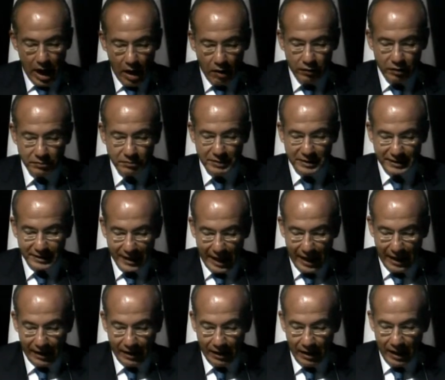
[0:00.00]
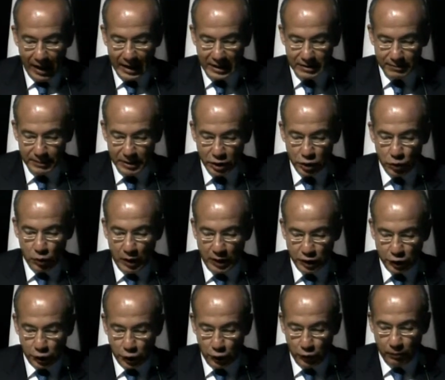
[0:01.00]
our mistake has been to
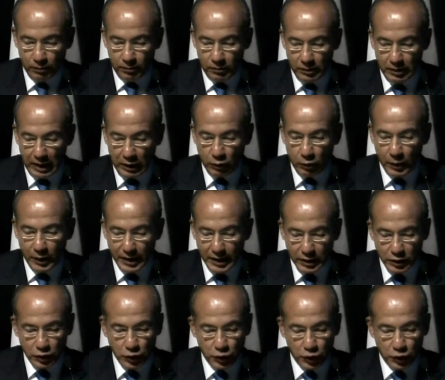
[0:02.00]
assume that we need